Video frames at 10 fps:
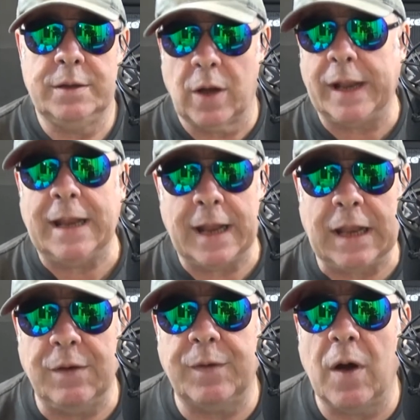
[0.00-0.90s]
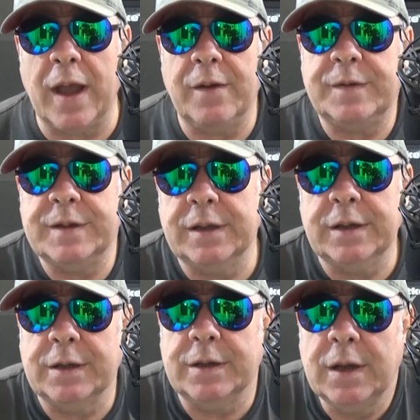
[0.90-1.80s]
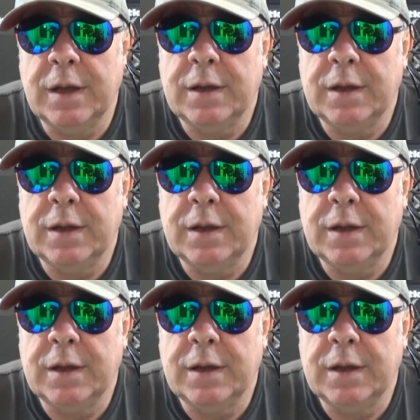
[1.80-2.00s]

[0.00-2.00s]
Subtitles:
1985 to